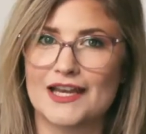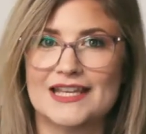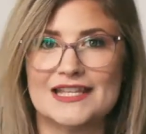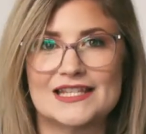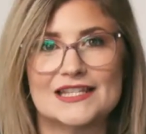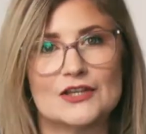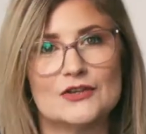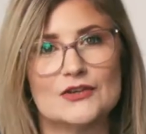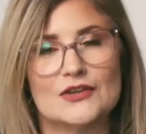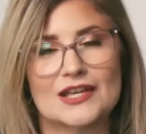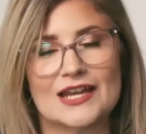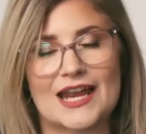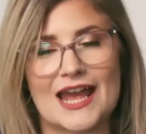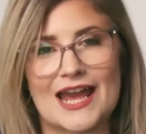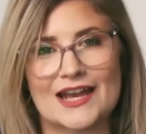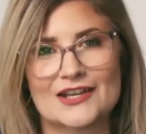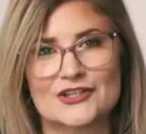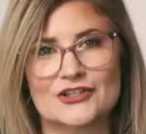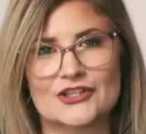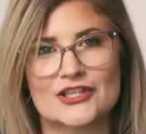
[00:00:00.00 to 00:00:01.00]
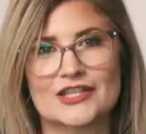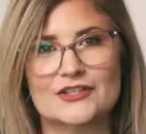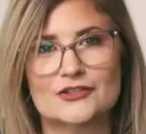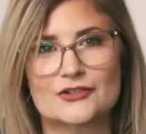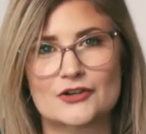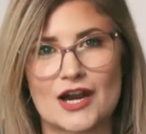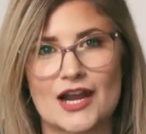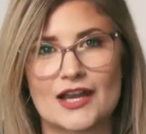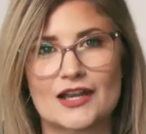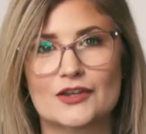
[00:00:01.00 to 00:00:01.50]
is that you can actually
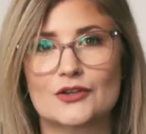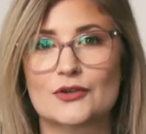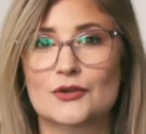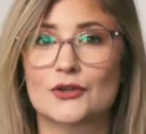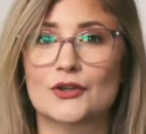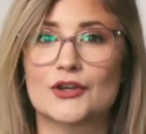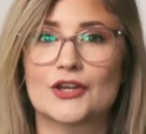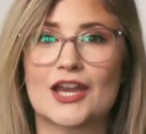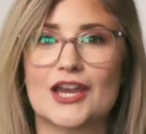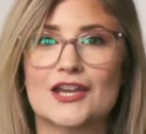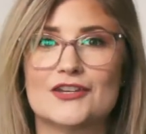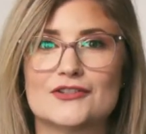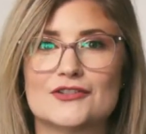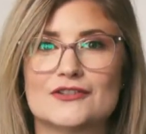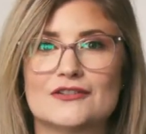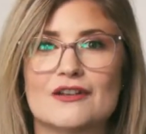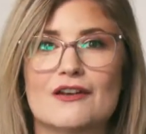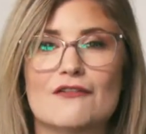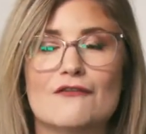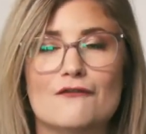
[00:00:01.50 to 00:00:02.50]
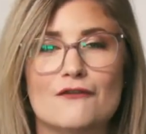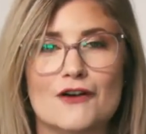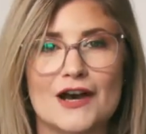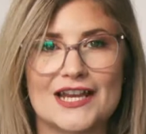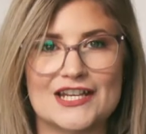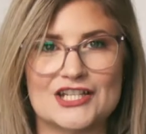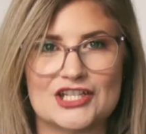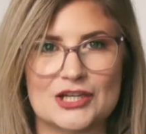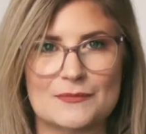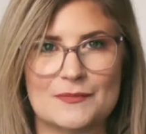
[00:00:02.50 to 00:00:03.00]
track your location
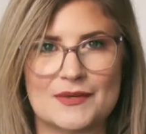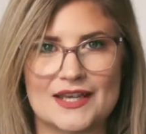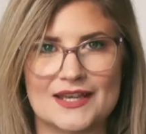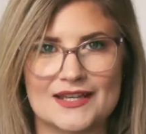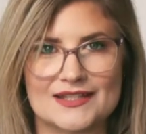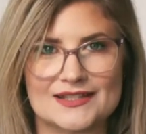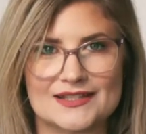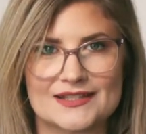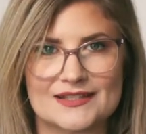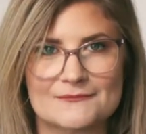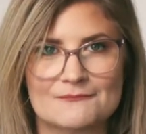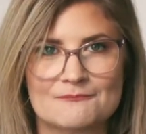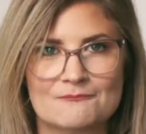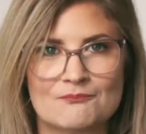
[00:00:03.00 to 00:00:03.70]
via GPS.